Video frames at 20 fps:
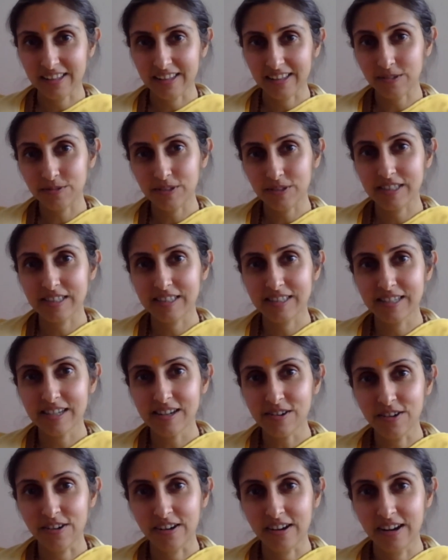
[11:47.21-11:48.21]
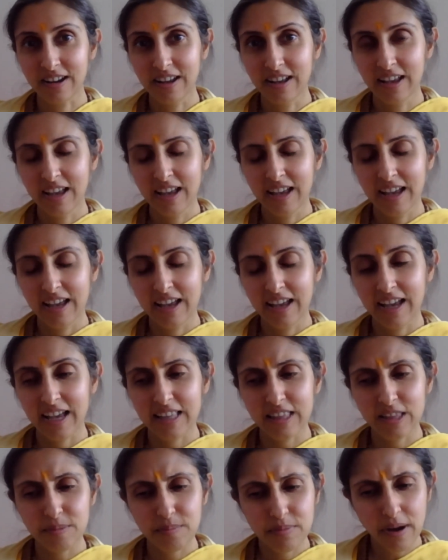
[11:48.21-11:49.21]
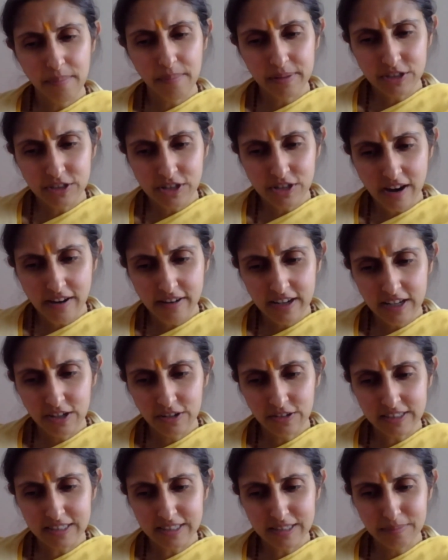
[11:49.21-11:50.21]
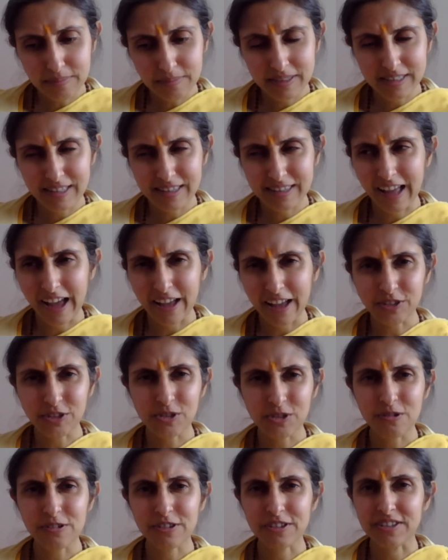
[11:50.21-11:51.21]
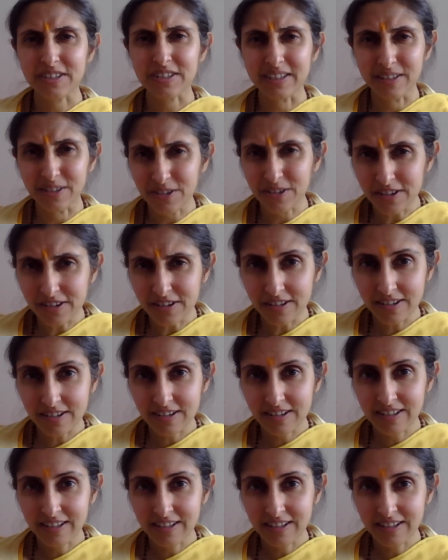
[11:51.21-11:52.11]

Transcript: That was his dinner. And the brahmachari looked at him. He said, that's your dinner?